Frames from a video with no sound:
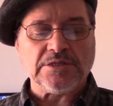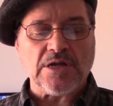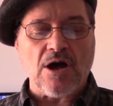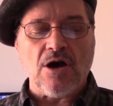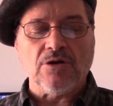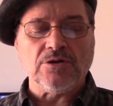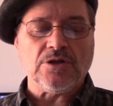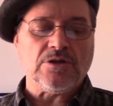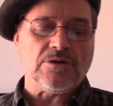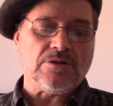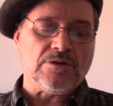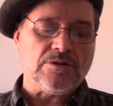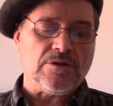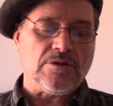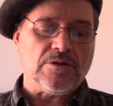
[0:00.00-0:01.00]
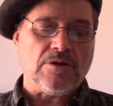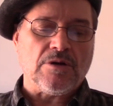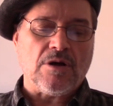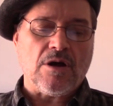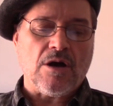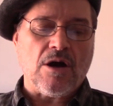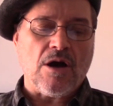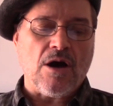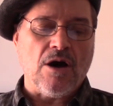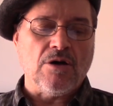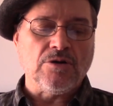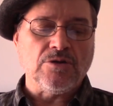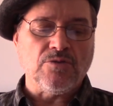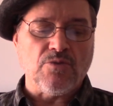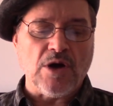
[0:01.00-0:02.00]
on
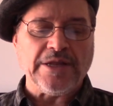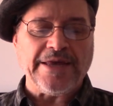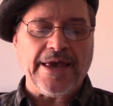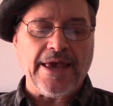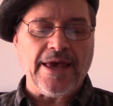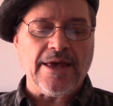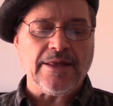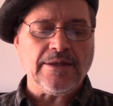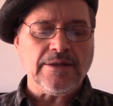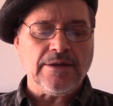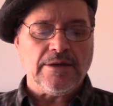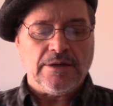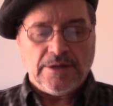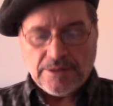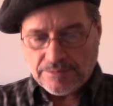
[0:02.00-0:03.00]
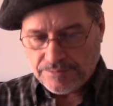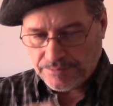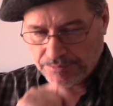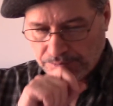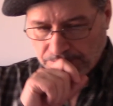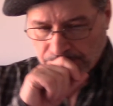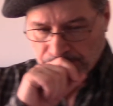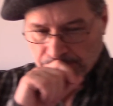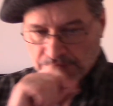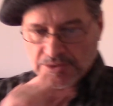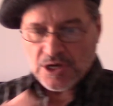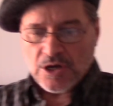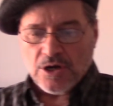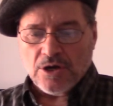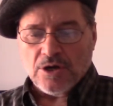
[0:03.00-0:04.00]
one end
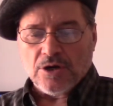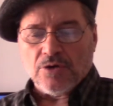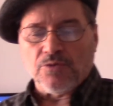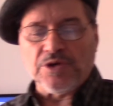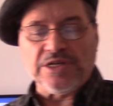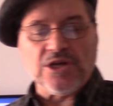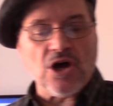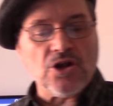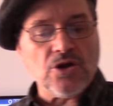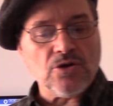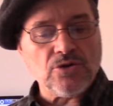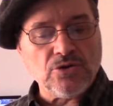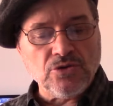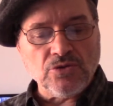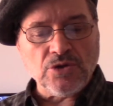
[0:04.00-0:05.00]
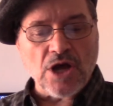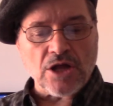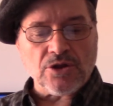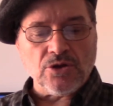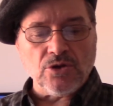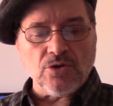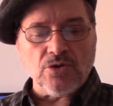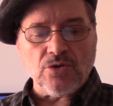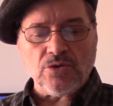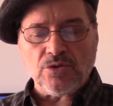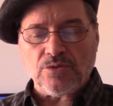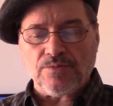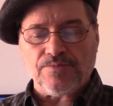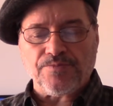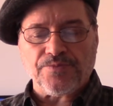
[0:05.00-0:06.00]
we do not
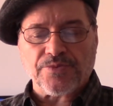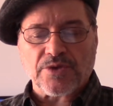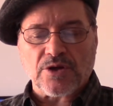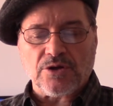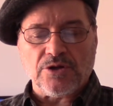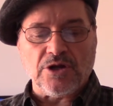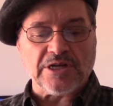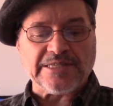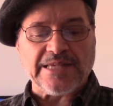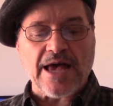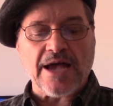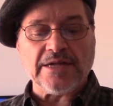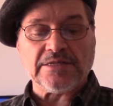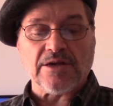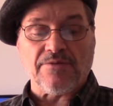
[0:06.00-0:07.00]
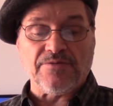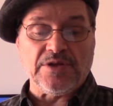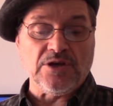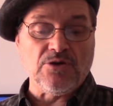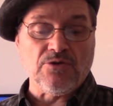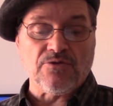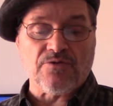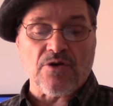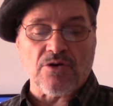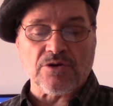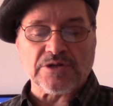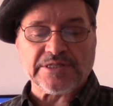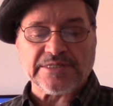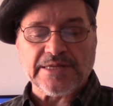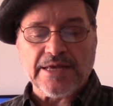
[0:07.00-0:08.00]
know the size of the
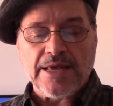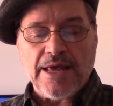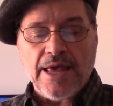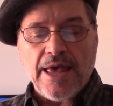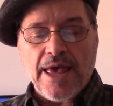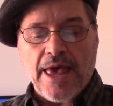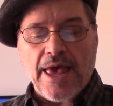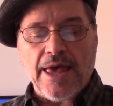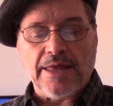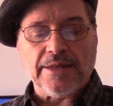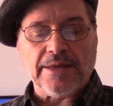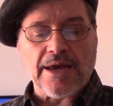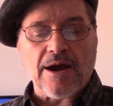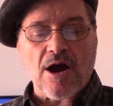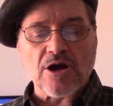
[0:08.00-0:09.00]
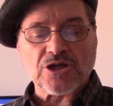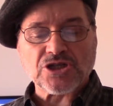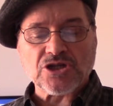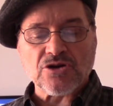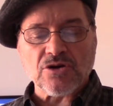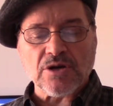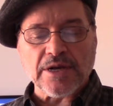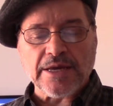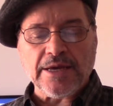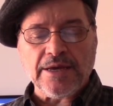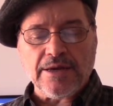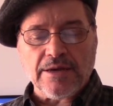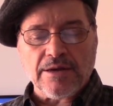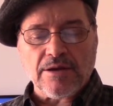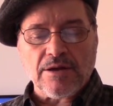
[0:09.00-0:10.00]
universe, and there are
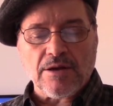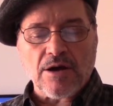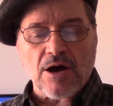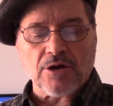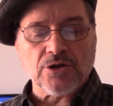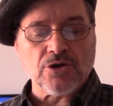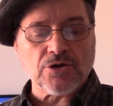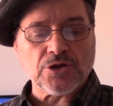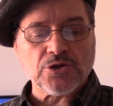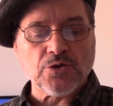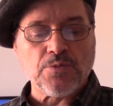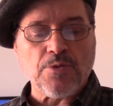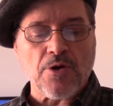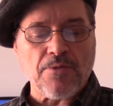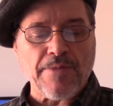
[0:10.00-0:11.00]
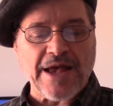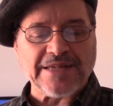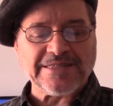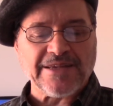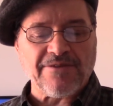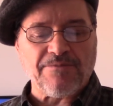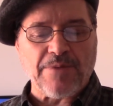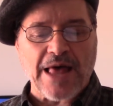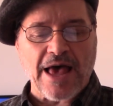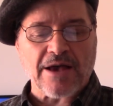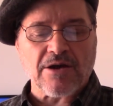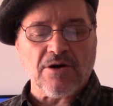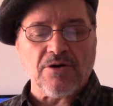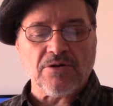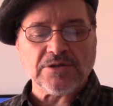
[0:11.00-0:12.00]
surely other supermassive
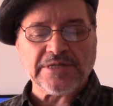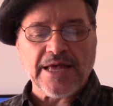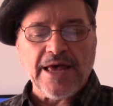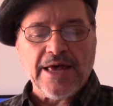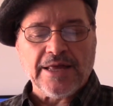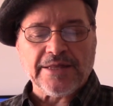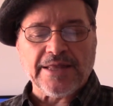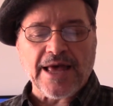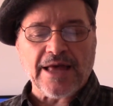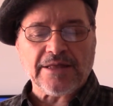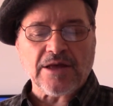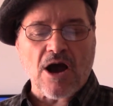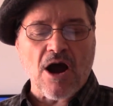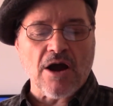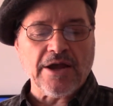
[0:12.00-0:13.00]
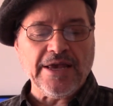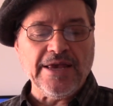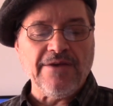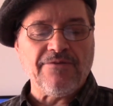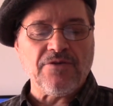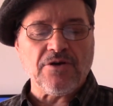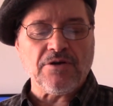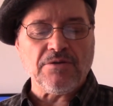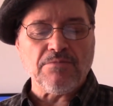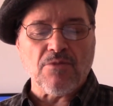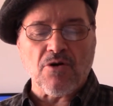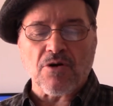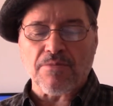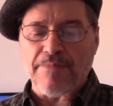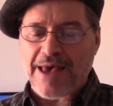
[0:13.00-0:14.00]
black holes that are even
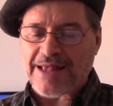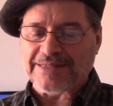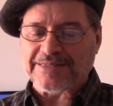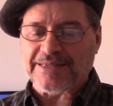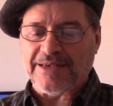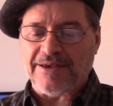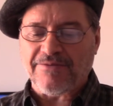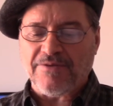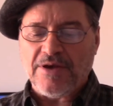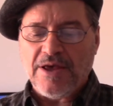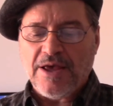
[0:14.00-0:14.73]
more massive